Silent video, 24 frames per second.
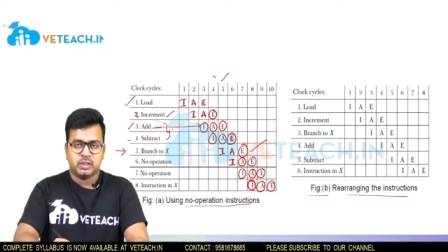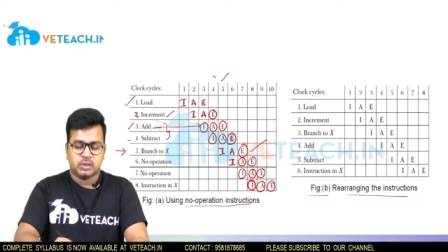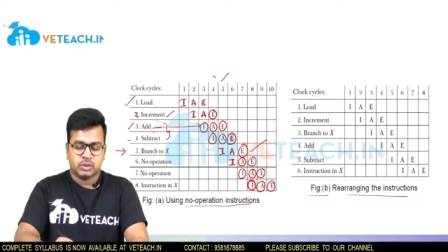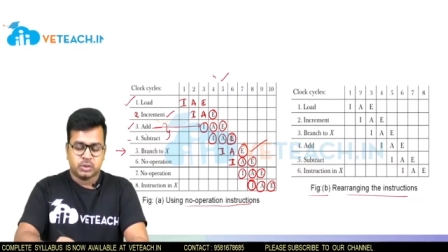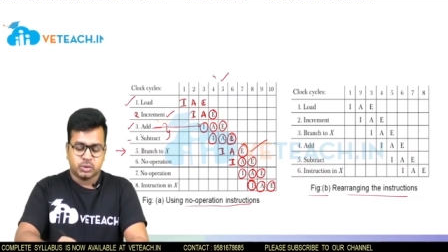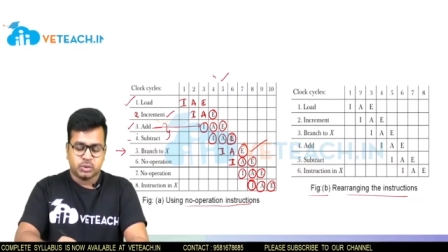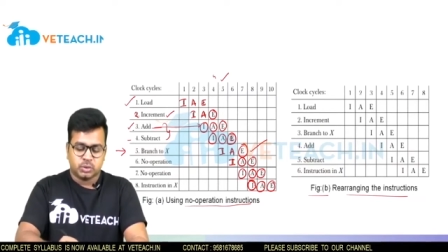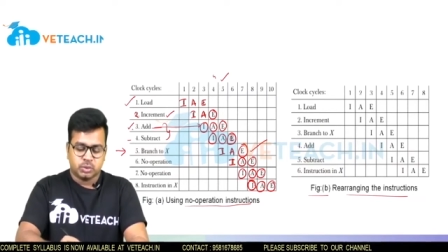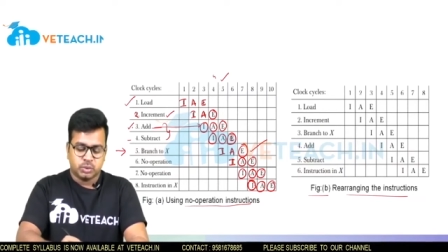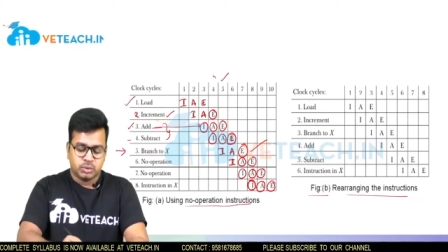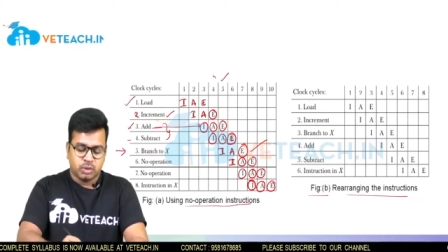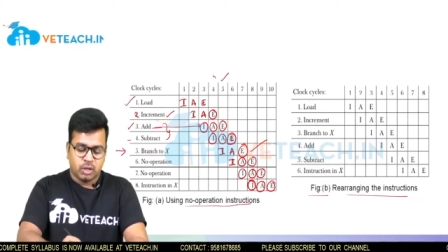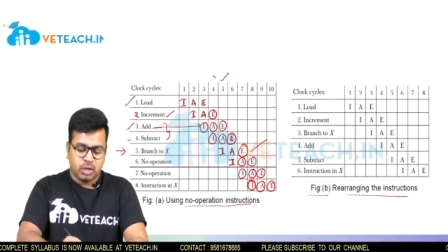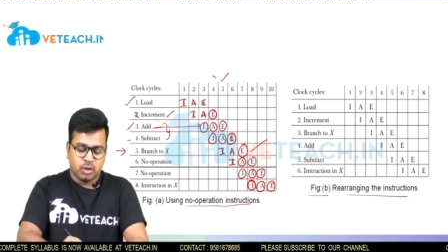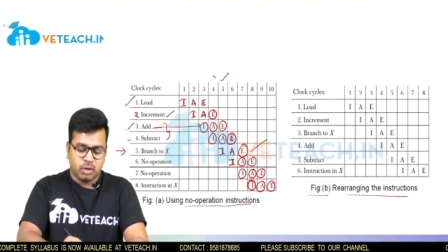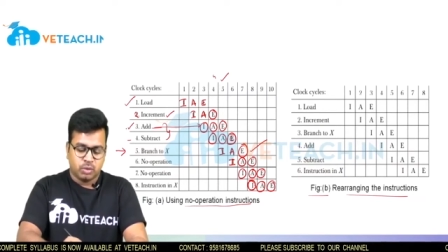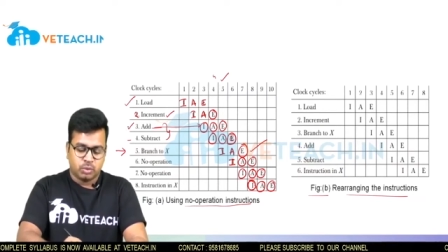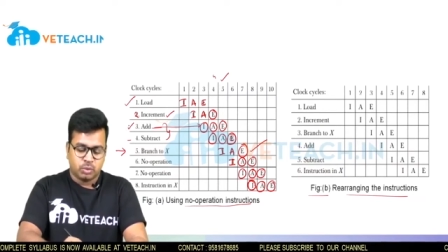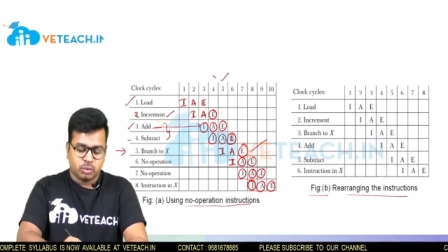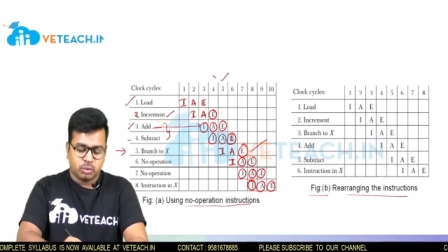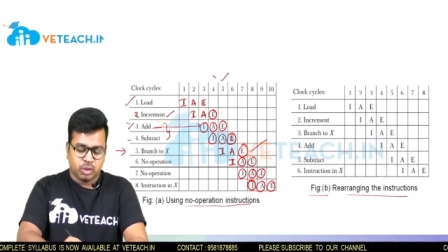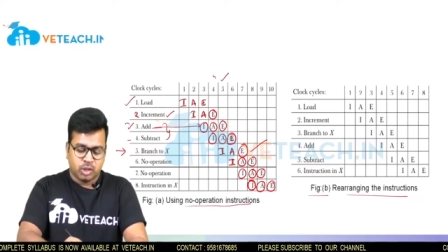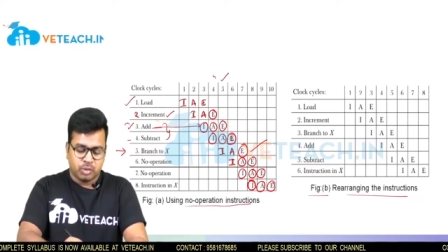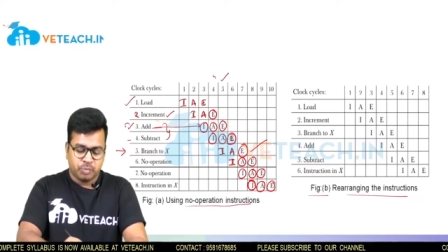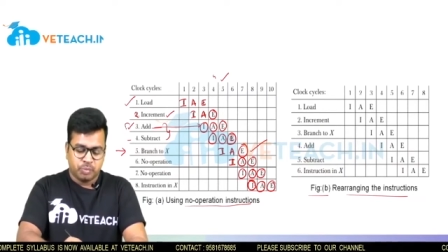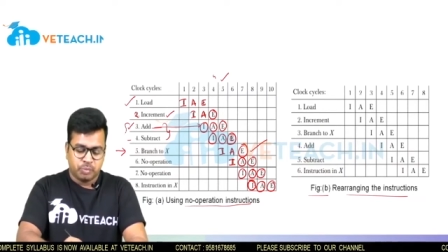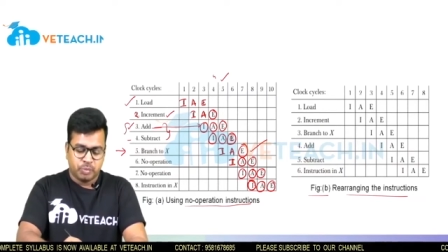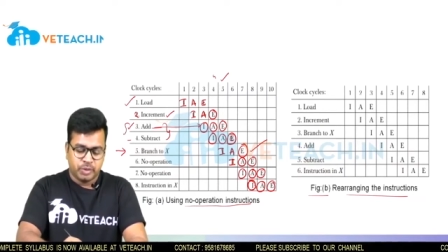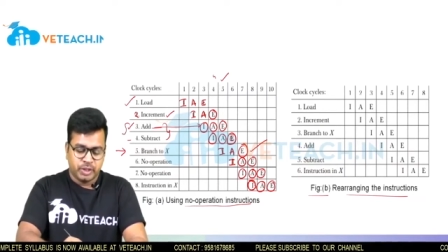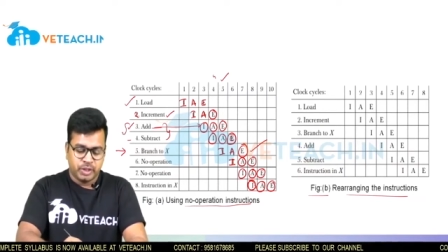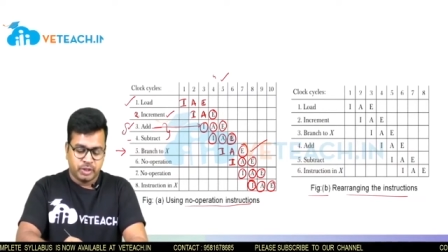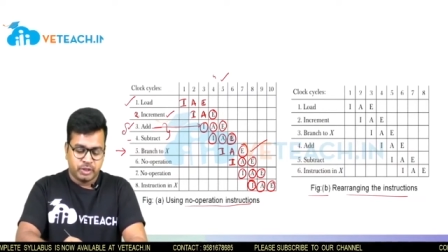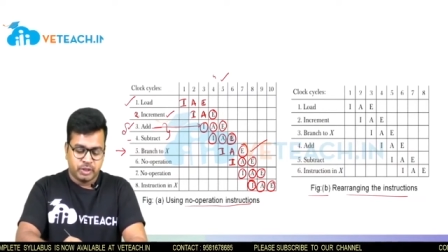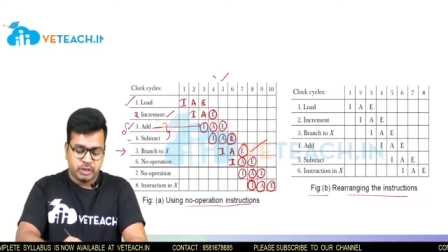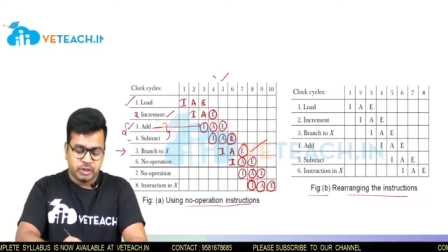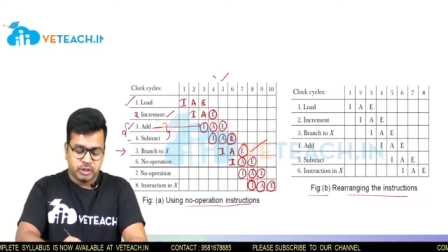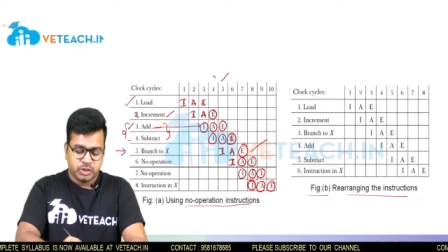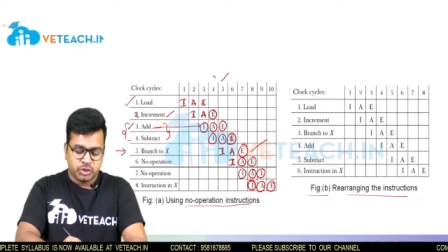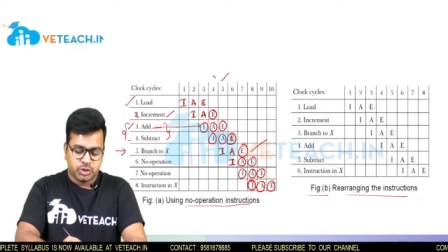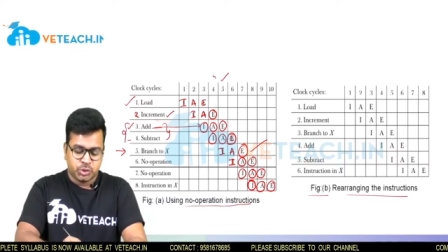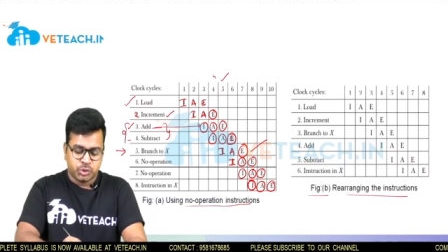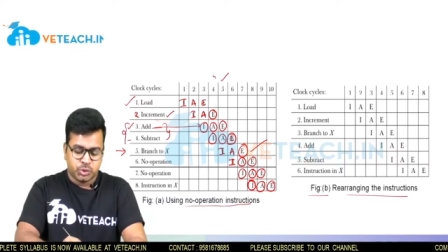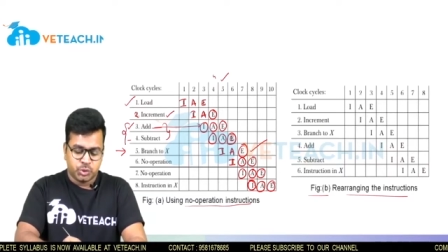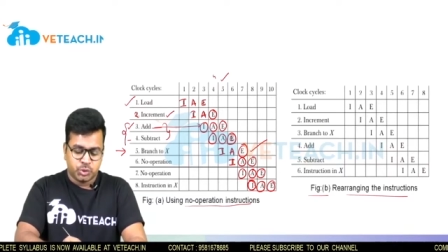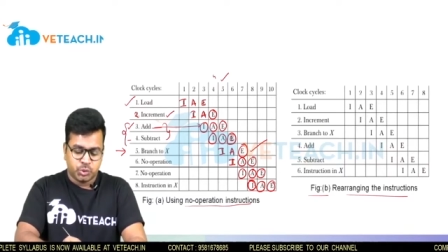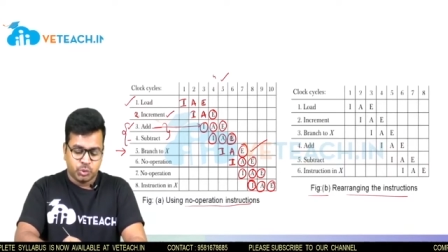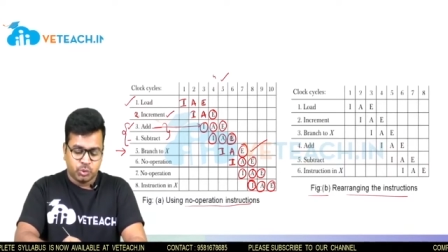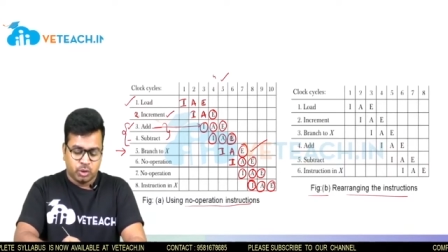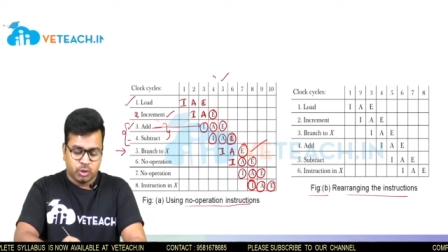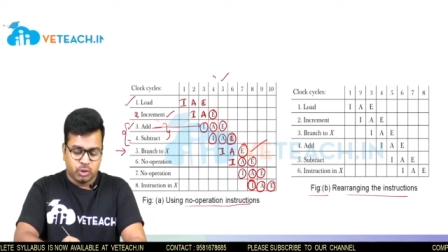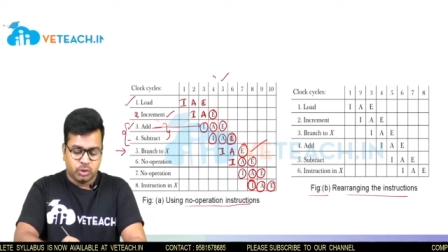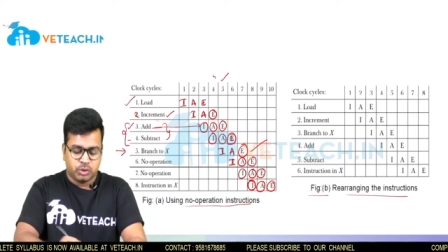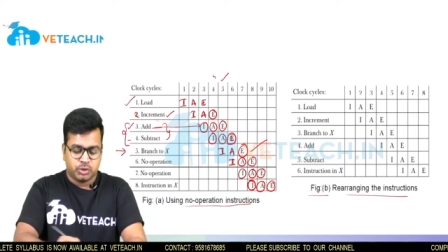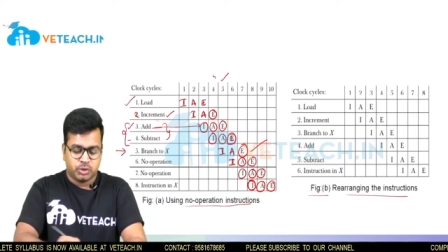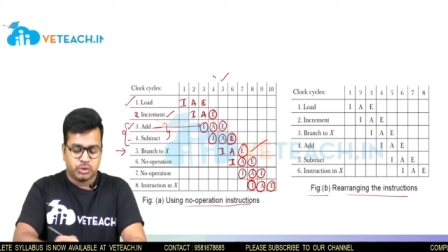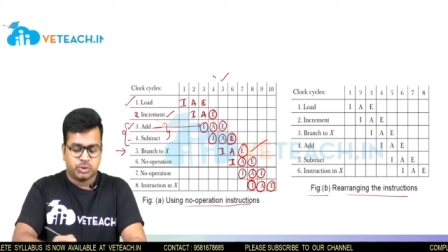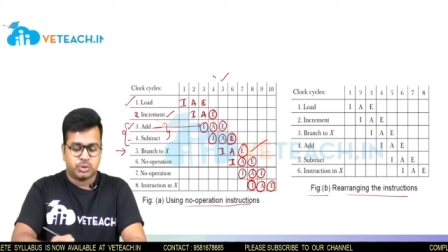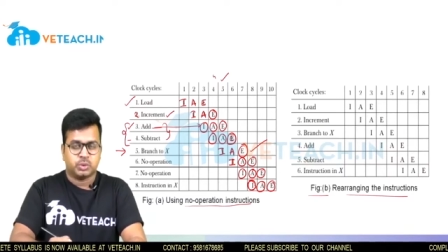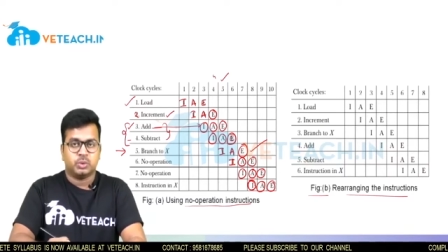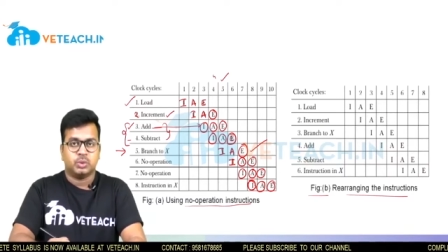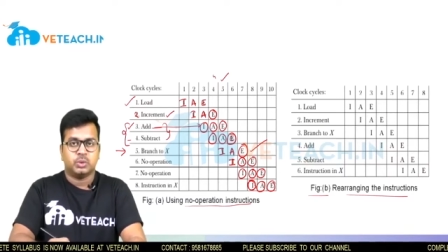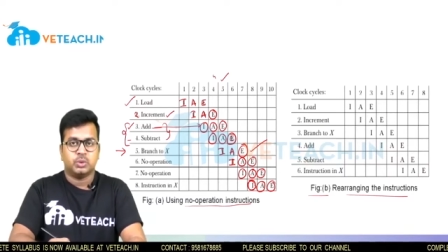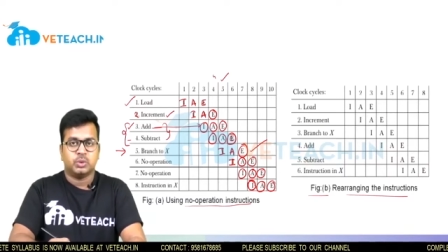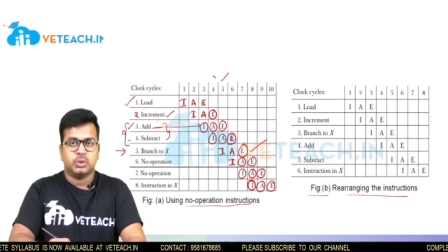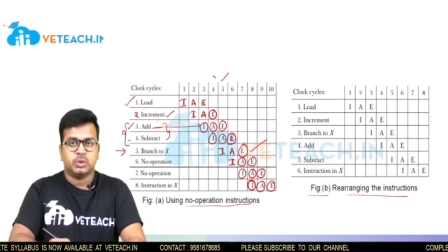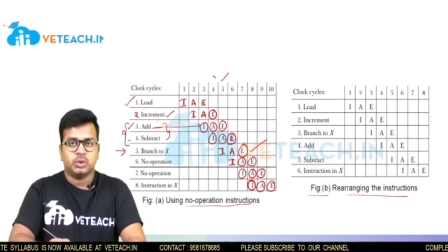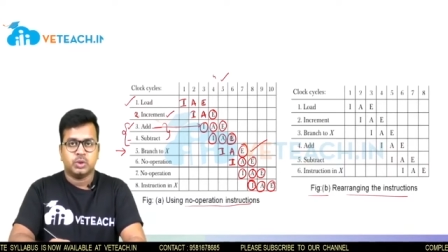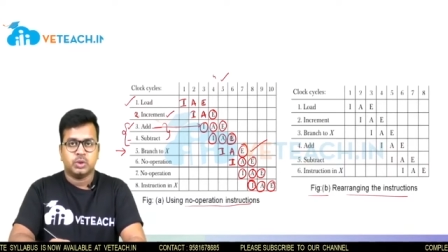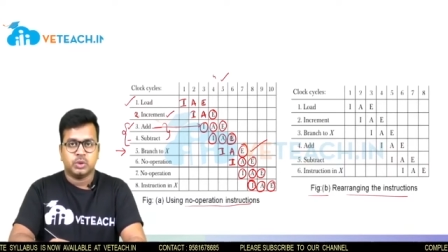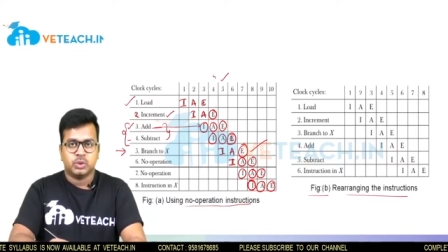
So you have to complete these two also.